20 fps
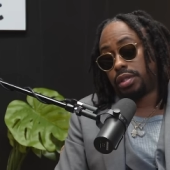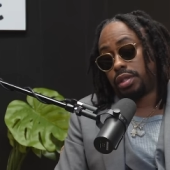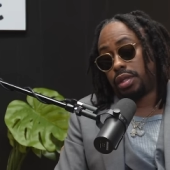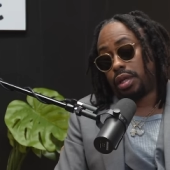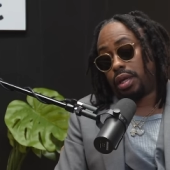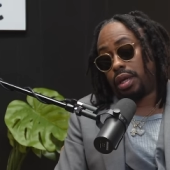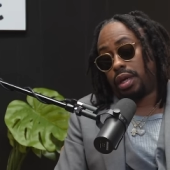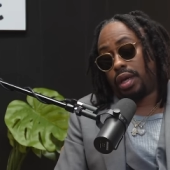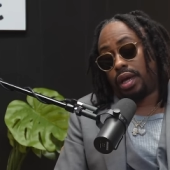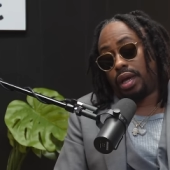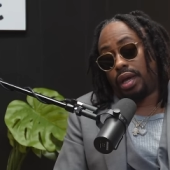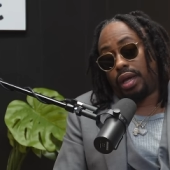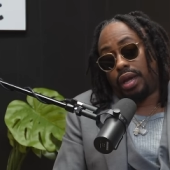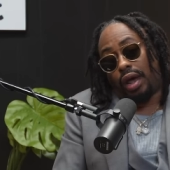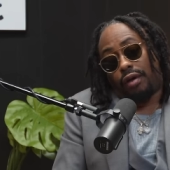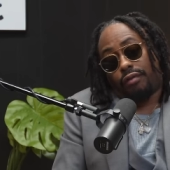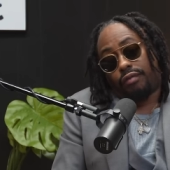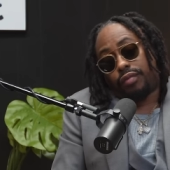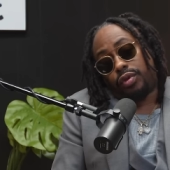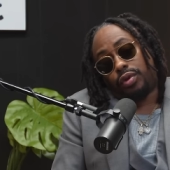Mm-hmm. And
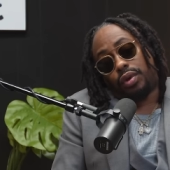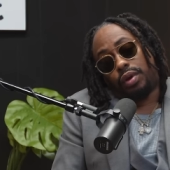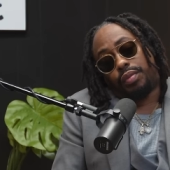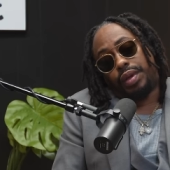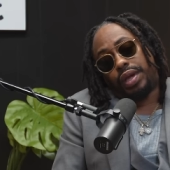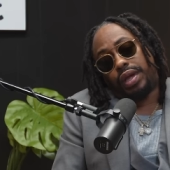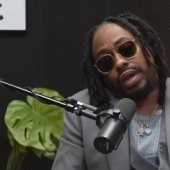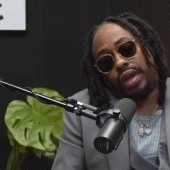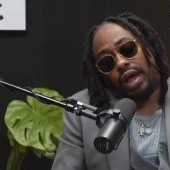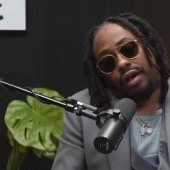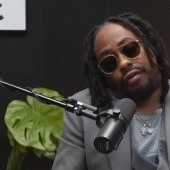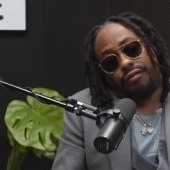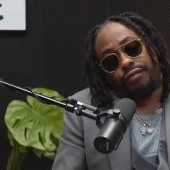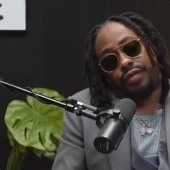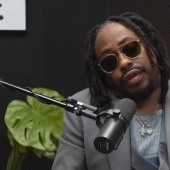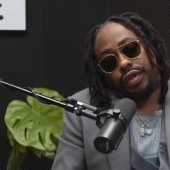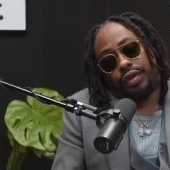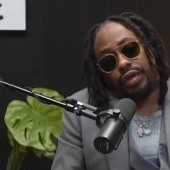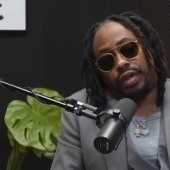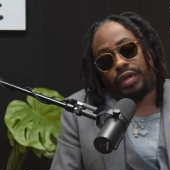I, you know what I mean?
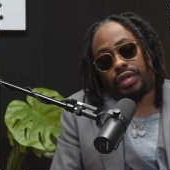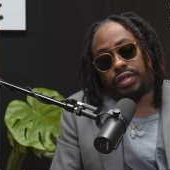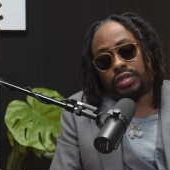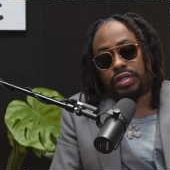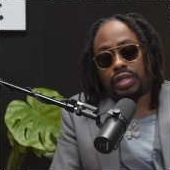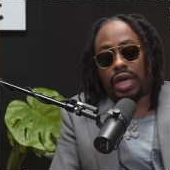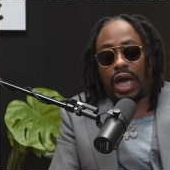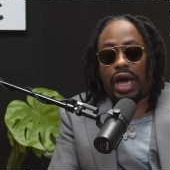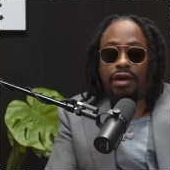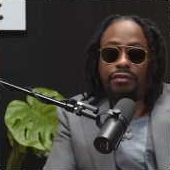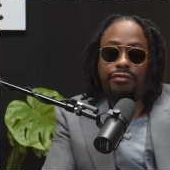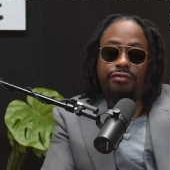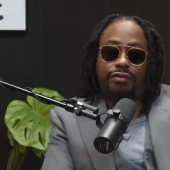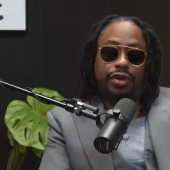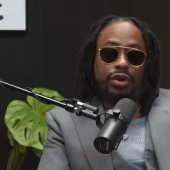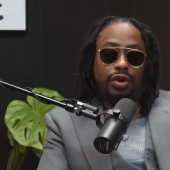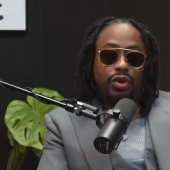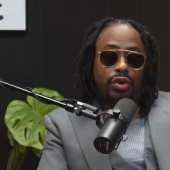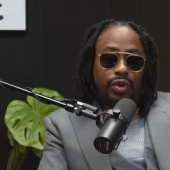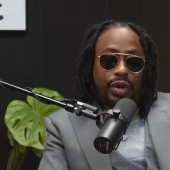And this is how I
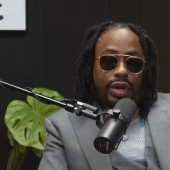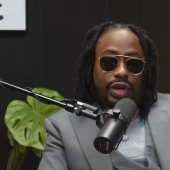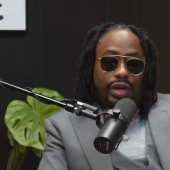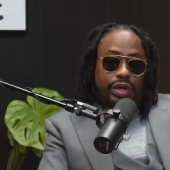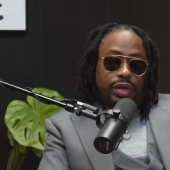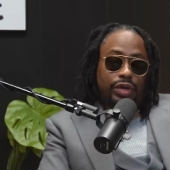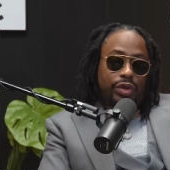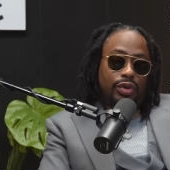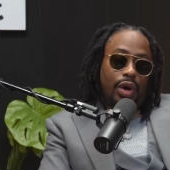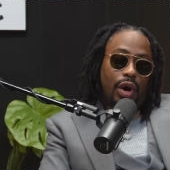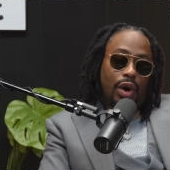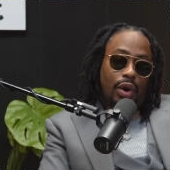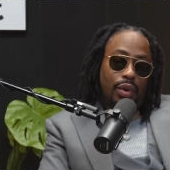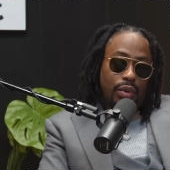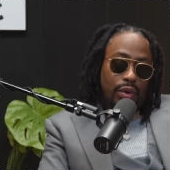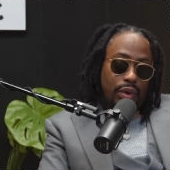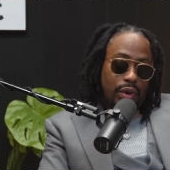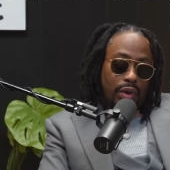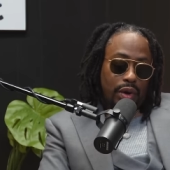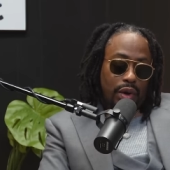feel, and you know,
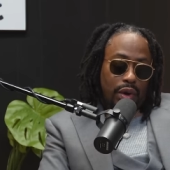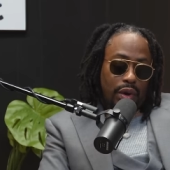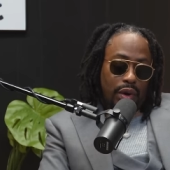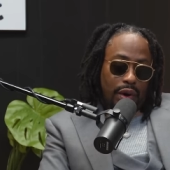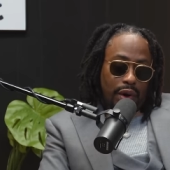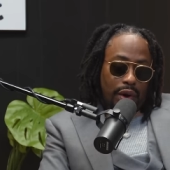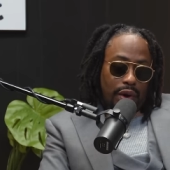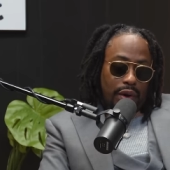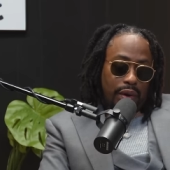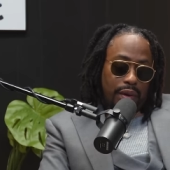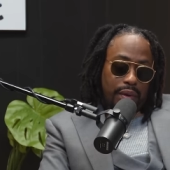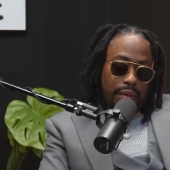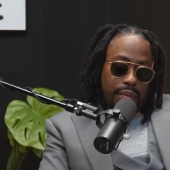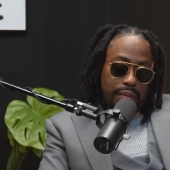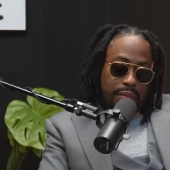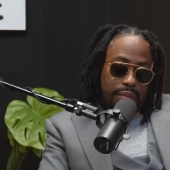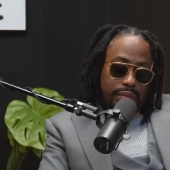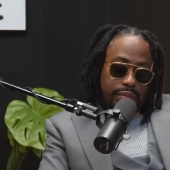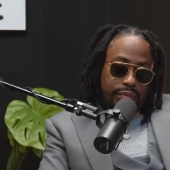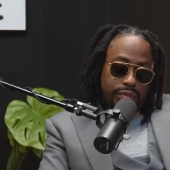
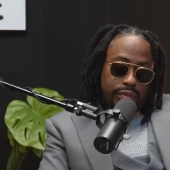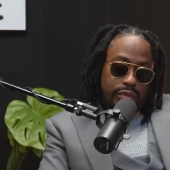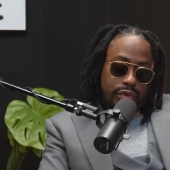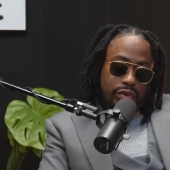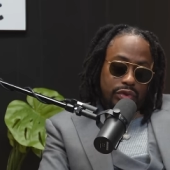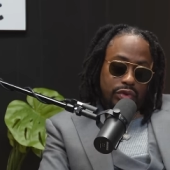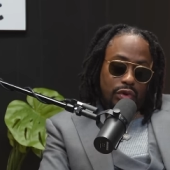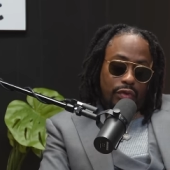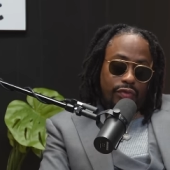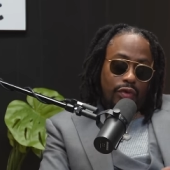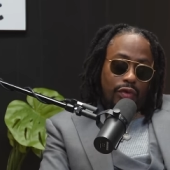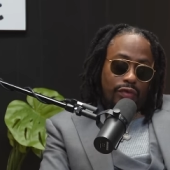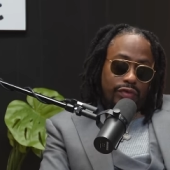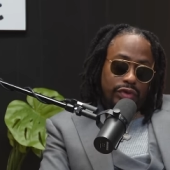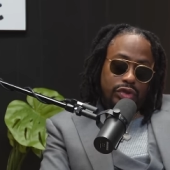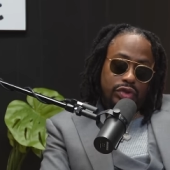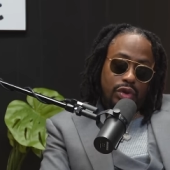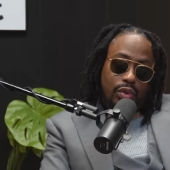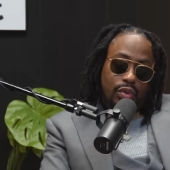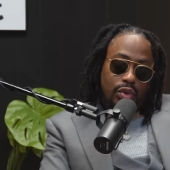so forth and
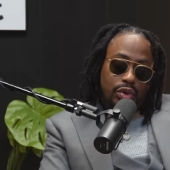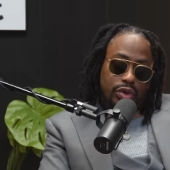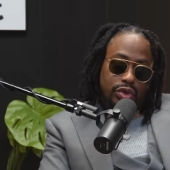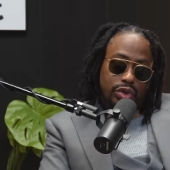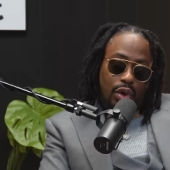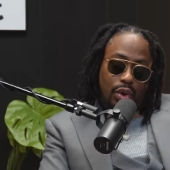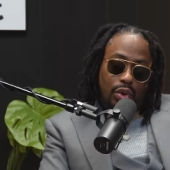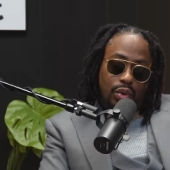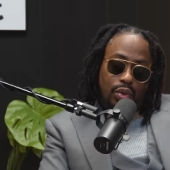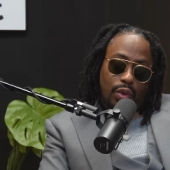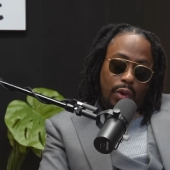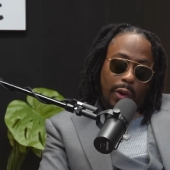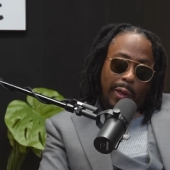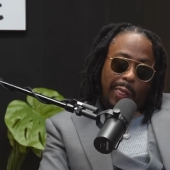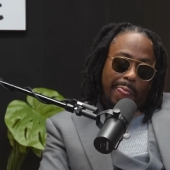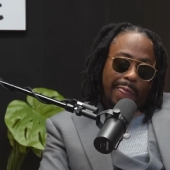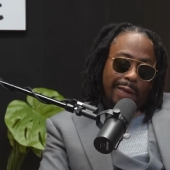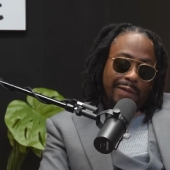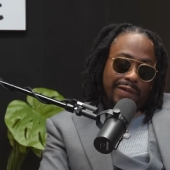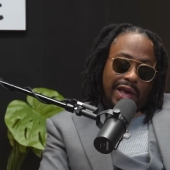so on. So
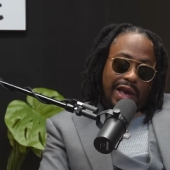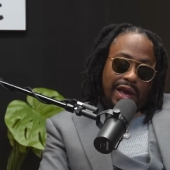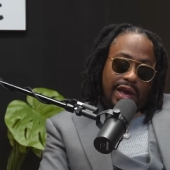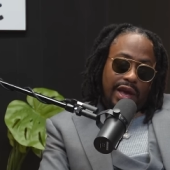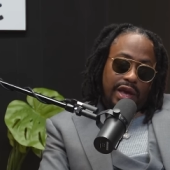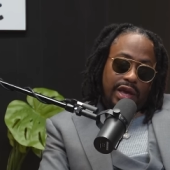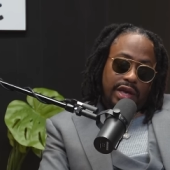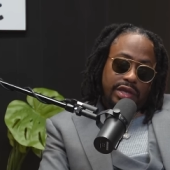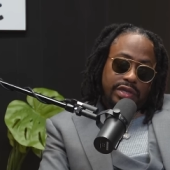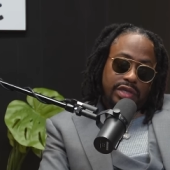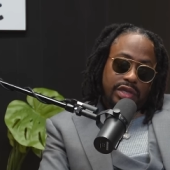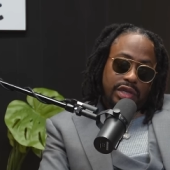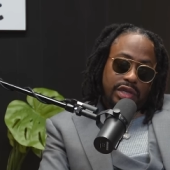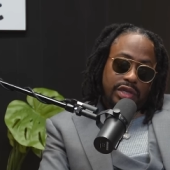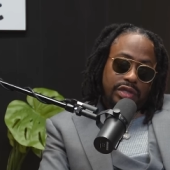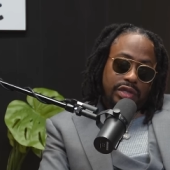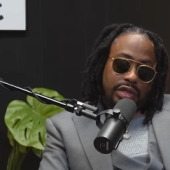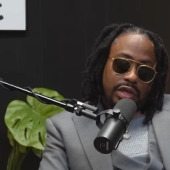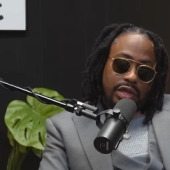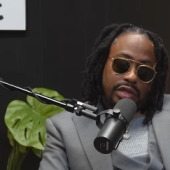yeah, it's
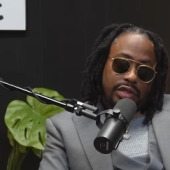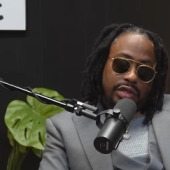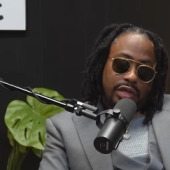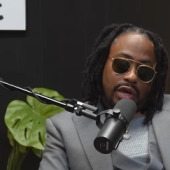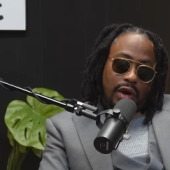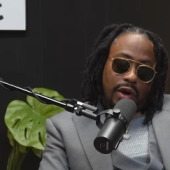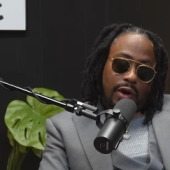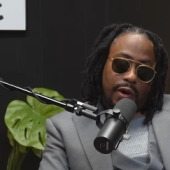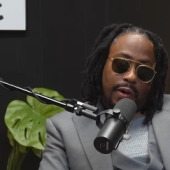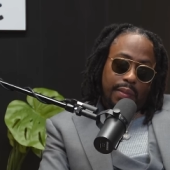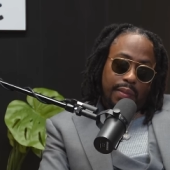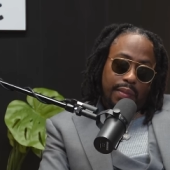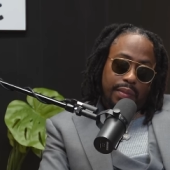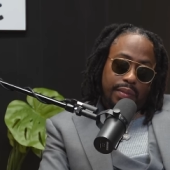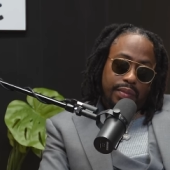you